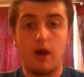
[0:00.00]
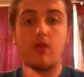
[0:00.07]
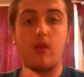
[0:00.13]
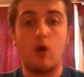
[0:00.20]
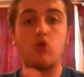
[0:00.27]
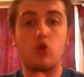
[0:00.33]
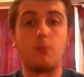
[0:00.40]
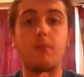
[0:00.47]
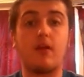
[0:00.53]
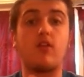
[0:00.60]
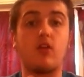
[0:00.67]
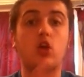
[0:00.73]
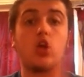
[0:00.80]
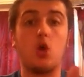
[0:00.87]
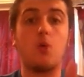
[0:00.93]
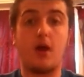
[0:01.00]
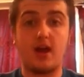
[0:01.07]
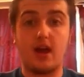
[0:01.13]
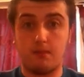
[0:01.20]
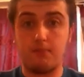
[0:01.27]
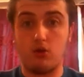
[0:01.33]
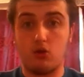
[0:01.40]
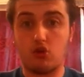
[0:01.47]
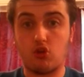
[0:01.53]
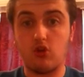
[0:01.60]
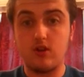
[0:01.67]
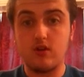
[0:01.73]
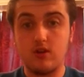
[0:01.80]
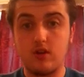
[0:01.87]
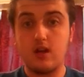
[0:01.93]
LGBTQIA plus.
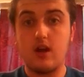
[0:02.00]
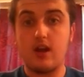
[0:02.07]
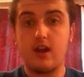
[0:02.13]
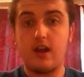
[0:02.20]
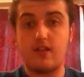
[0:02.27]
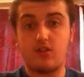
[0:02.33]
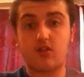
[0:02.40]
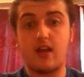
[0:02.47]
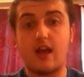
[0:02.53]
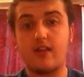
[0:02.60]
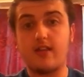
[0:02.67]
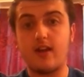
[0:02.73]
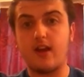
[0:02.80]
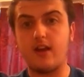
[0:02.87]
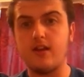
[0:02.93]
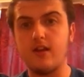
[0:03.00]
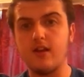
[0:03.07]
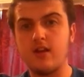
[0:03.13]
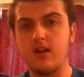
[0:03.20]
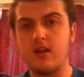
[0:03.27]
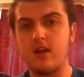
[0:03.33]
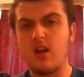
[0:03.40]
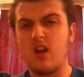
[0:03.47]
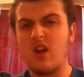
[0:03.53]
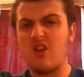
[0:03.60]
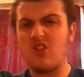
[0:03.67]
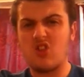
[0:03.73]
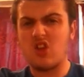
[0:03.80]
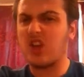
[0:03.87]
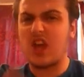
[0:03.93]
Let's get in
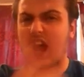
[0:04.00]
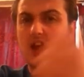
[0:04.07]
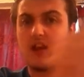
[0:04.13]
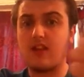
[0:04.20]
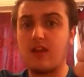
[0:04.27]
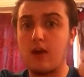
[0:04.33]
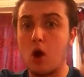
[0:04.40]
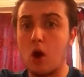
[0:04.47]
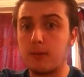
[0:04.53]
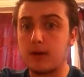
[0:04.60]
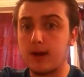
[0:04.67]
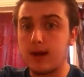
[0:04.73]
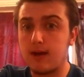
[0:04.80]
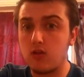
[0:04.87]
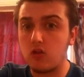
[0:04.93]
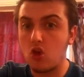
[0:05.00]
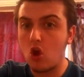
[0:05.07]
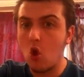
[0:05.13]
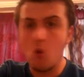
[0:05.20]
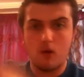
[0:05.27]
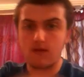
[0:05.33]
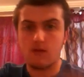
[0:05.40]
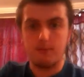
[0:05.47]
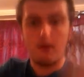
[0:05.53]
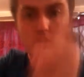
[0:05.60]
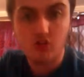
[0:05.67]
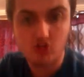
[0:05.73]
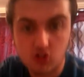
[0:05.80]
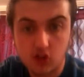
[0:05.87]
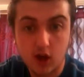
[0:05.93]
to Katie Hopkins with a
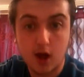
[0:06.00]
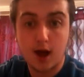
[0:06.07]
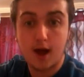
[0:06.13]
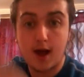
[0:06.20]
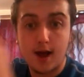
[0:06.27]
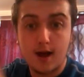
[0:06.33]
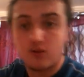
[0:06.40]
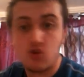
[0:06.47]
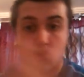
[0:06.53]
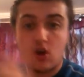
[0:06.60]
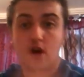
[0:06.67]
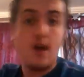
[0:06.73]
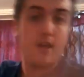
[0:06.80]
montage.